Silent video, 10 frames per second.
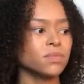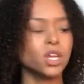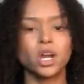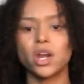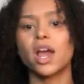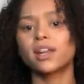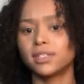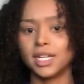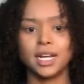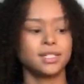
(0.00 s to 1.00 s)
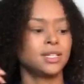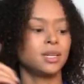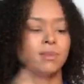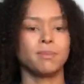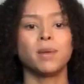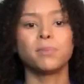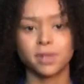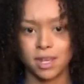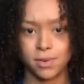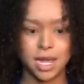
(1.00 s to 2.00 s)
you're out of state, I send them the paper
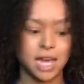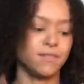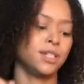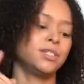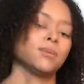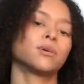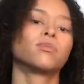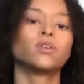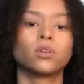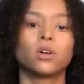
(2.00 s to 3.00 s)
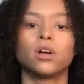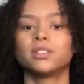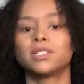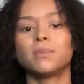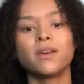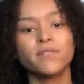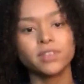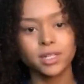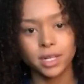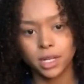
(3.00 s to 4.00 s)
that we have, I send them our protocol, I send them
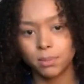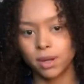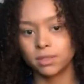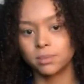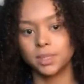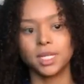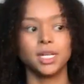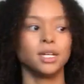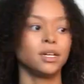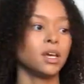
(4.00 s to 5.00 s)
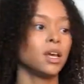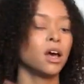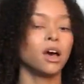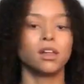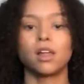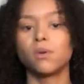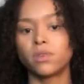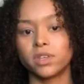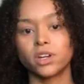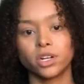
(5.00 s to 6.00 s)
everything they could possibly need, along
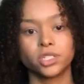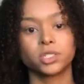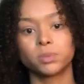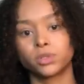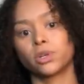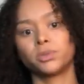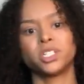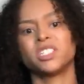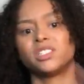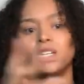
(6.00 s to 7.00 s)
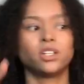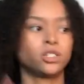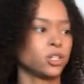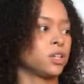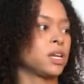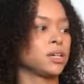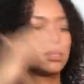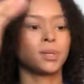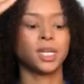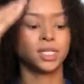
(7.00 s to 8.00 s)
with the doctor's prescription signature that
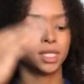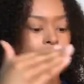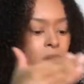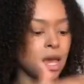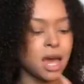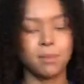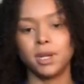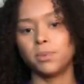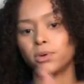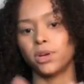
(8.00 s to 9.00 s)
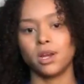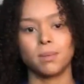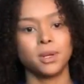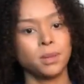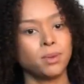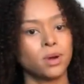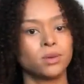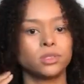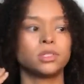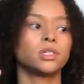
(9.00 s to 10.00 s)
explains how many pre, how many
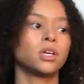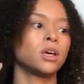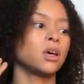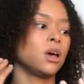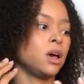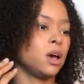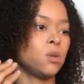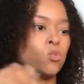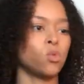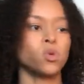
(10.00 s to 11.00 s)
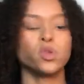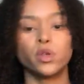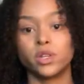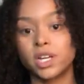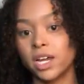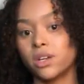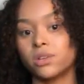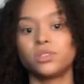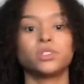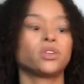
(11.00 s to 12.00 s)
post, the
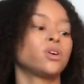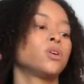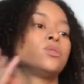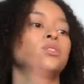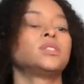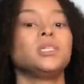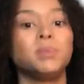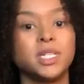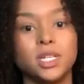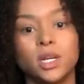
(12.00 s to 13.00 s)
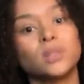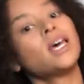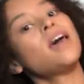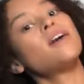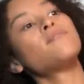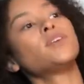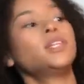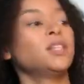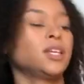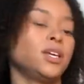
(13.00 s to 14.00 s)
diagnosis codes, the CPT codes,
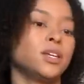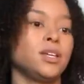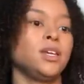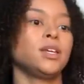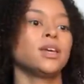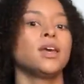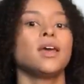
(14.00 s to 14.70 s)
everything they could need.